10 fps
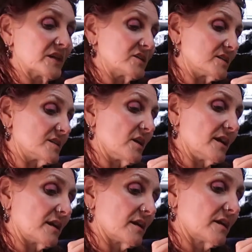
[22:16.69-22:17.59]
Just
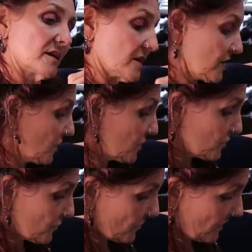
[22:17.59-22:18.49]
like
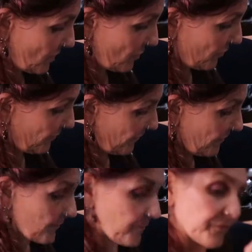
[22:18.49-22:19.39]
draw it off,
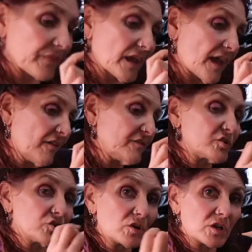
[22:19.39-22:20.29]
have a
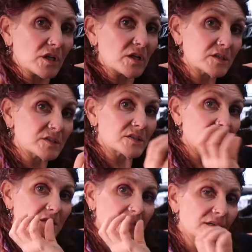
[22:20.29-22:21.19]
shot glass,
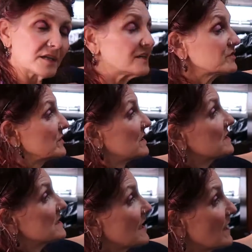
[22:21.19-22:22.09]
drink
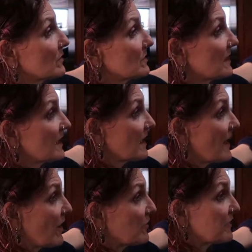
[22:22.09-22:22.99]
it down.
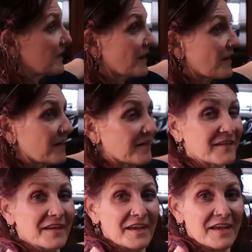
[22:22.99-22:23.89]
Healthy gut.
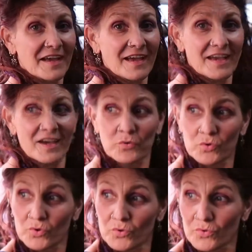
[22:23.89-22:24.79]

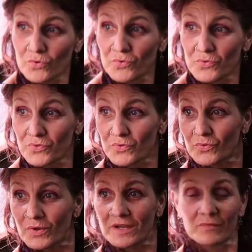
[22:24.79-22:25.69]

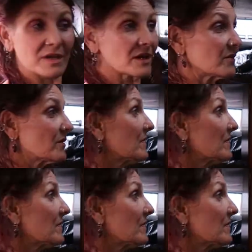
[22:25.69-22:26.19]
Woo! Here we go.